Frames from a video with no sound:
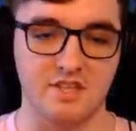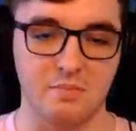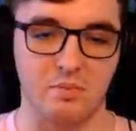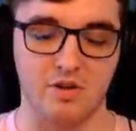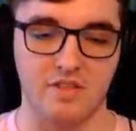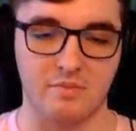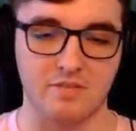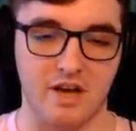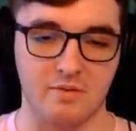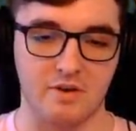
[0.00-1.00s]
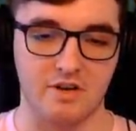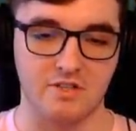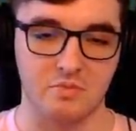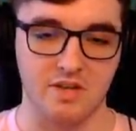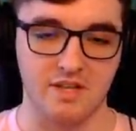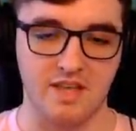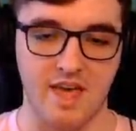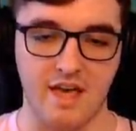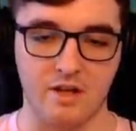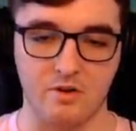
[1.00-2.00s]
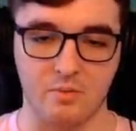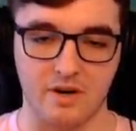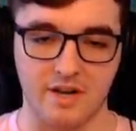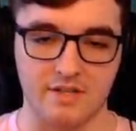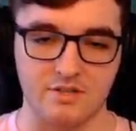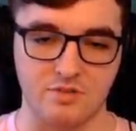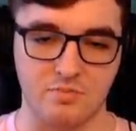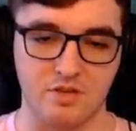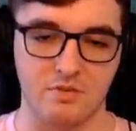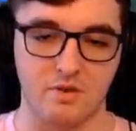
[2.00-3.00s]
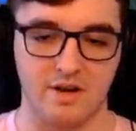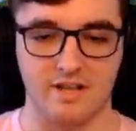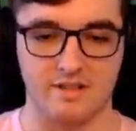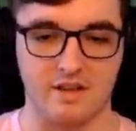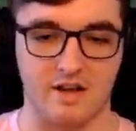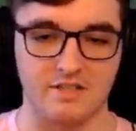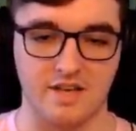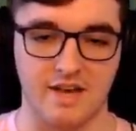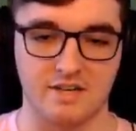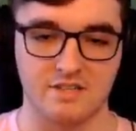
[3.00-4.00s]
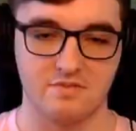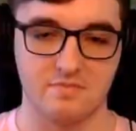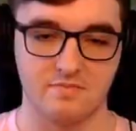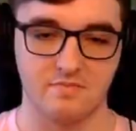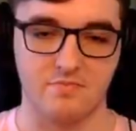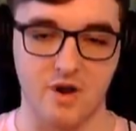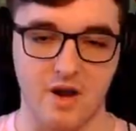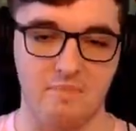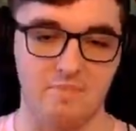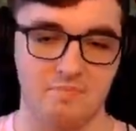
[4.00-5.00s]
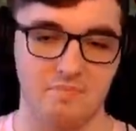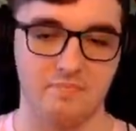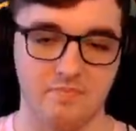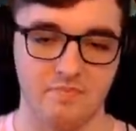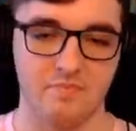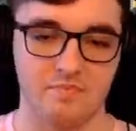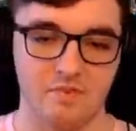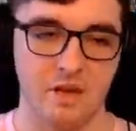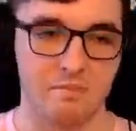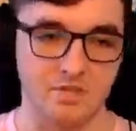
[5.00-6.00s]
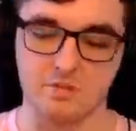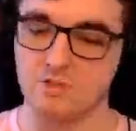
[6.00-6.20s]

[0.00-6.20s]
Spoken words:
the point that I'm talking about here. So we're going to get the angle, we're going to get the speed, we're going to get the contact. Right? I'm just going to be